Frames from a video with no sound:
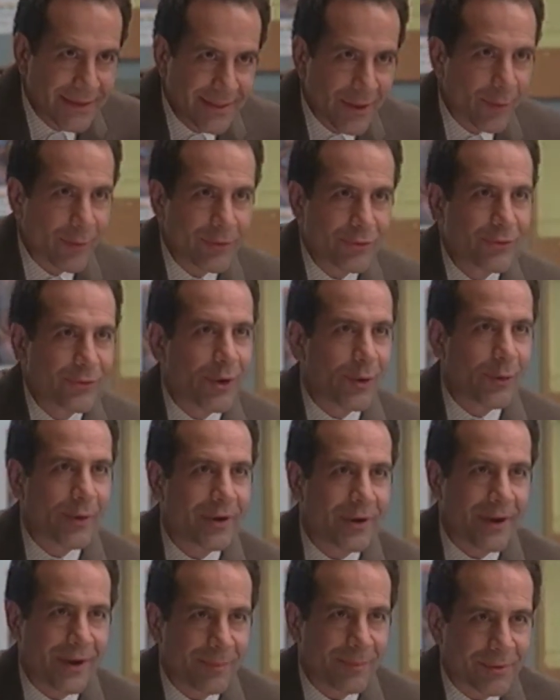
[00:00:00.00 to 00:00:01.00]
There was no
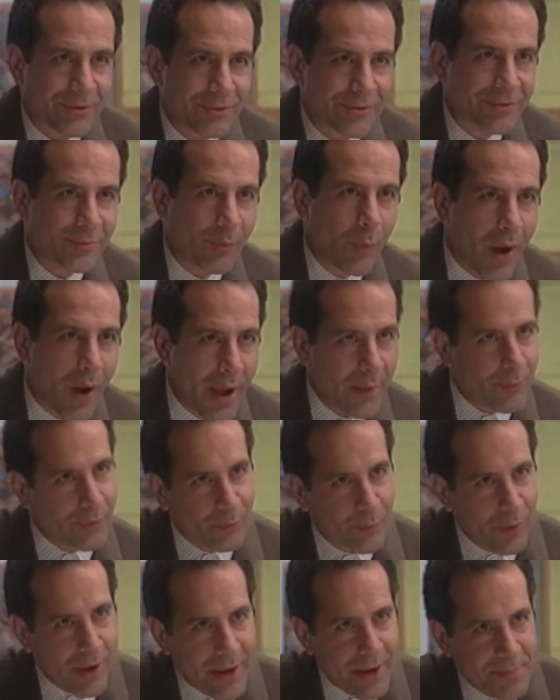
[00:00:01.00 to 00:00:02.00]
accomplice. Why
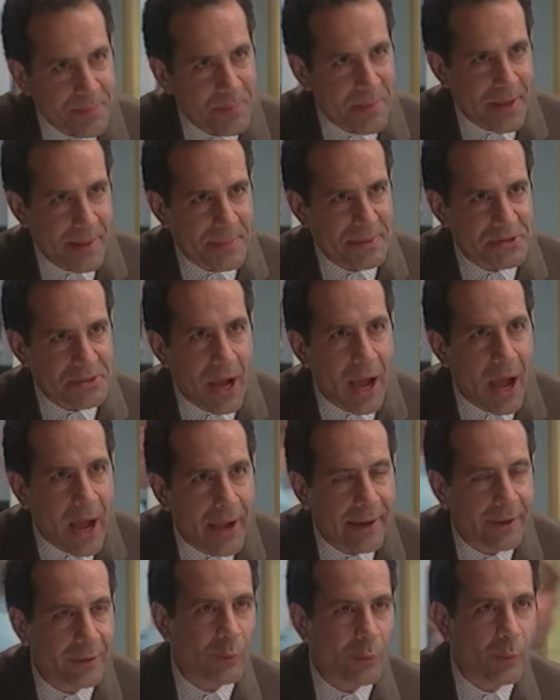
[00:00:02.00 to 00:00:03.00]
would Brian Babbage
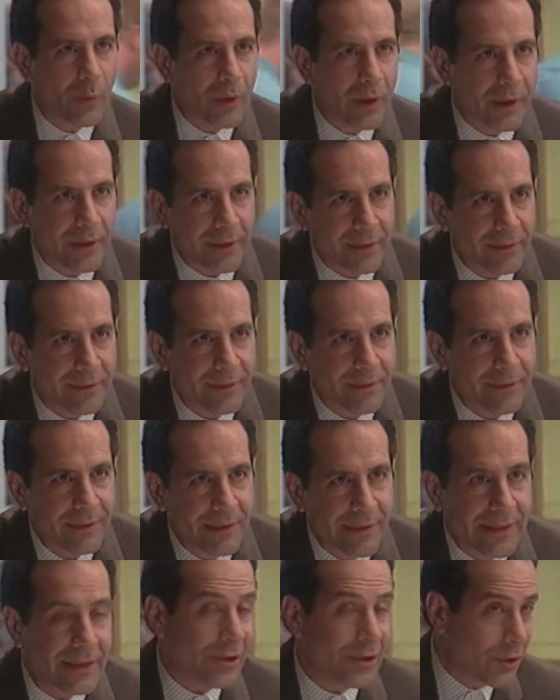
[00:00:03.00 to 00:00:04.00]
hire one?
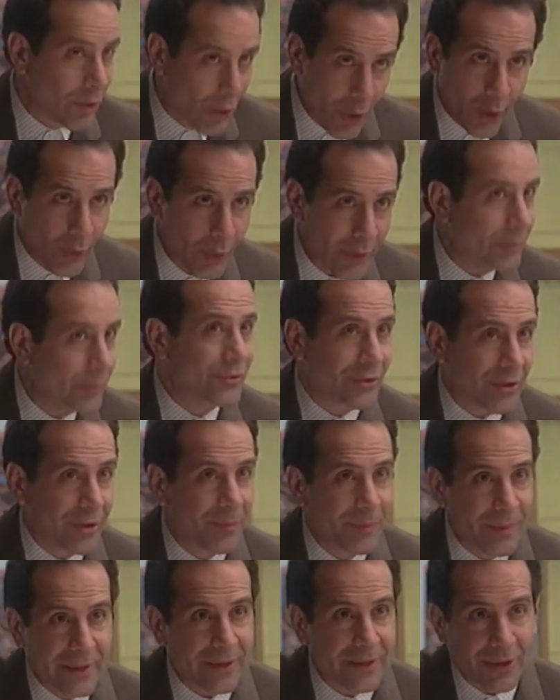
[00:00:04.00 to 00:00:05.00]
He didn't know he was going
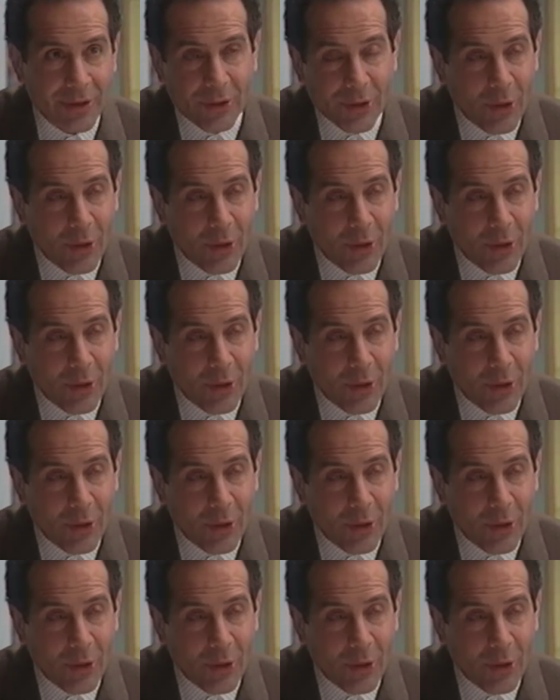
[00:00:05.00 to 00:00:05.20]
to be in a